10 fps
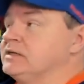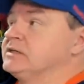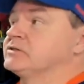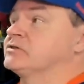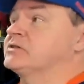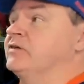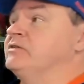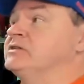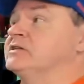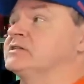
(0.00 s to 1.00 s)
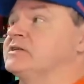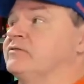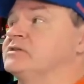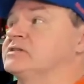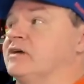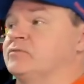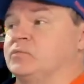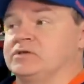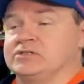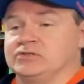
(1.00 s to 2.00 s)
So 76-77,
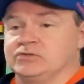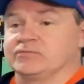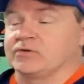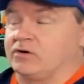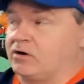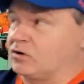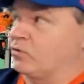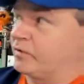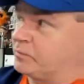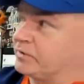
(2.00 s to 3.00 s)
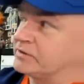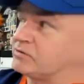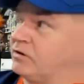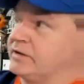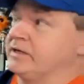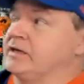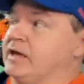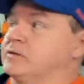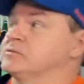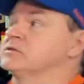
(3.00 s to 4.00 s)
what does he do for an encore? He plays all 80
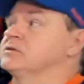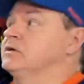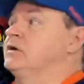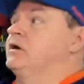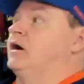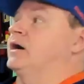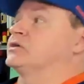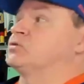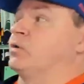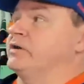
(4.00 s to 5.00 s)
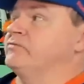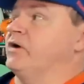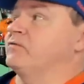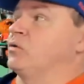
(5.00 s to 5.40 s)
games. Uh, 25